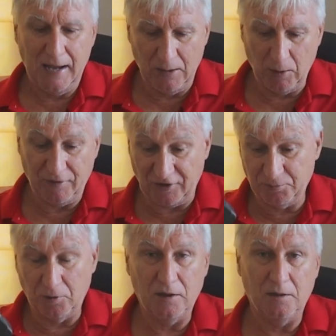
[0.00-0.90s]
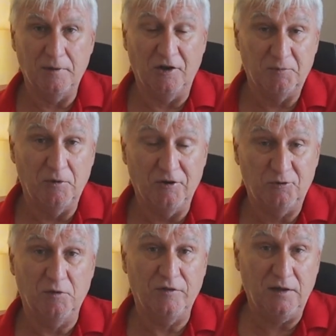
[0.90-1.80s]
Anyway, that's my
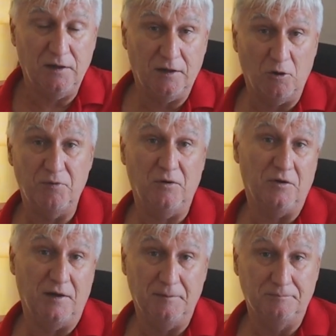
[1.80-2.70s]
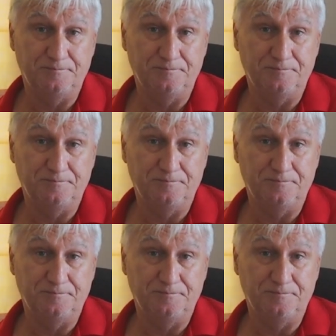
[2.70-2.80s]
experience with the GoPro 9.